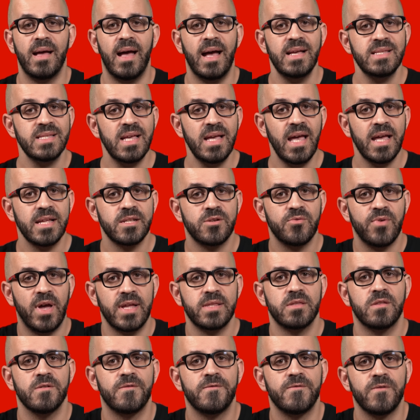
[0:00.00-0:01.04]
As I had
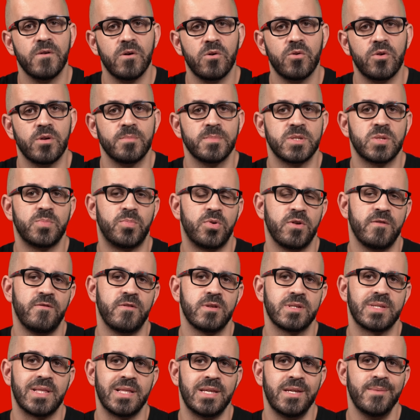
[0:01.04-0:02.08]
read the forums
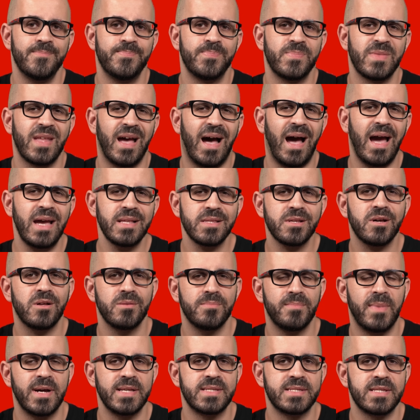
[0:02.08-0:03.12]
previously, I had
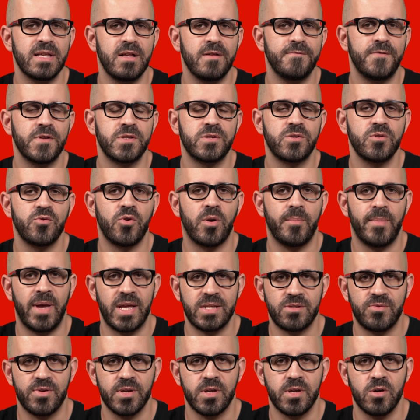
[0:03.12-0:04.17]
gotten myself a
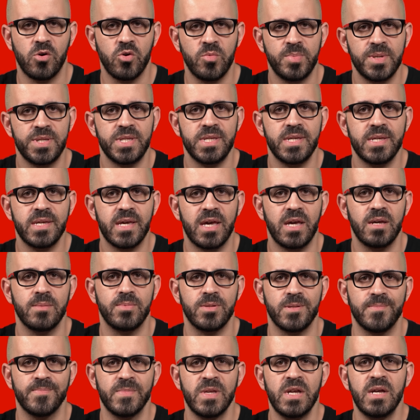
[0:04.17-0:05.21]
Durametric OBD
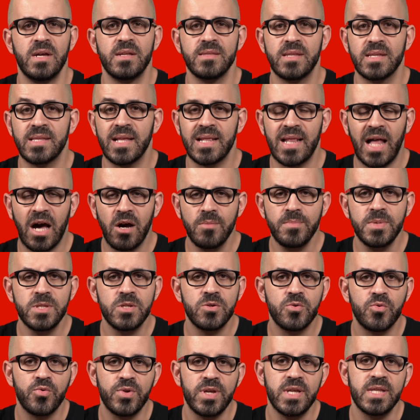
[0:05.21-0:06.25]
cable that allowed me
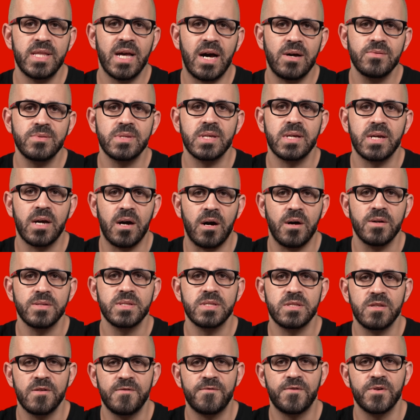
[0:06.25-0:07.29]
to read out the car's
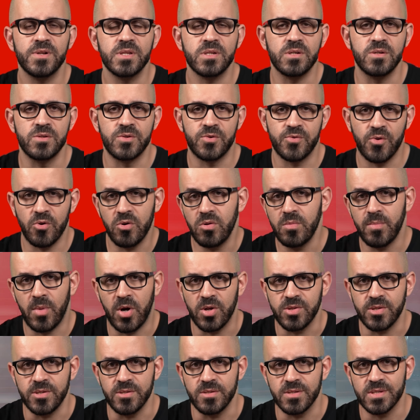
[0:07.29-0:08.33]
different control
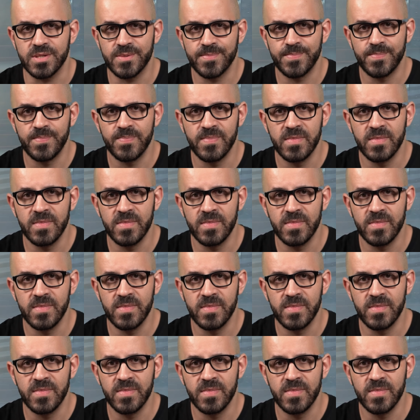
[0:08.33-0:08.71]
modules.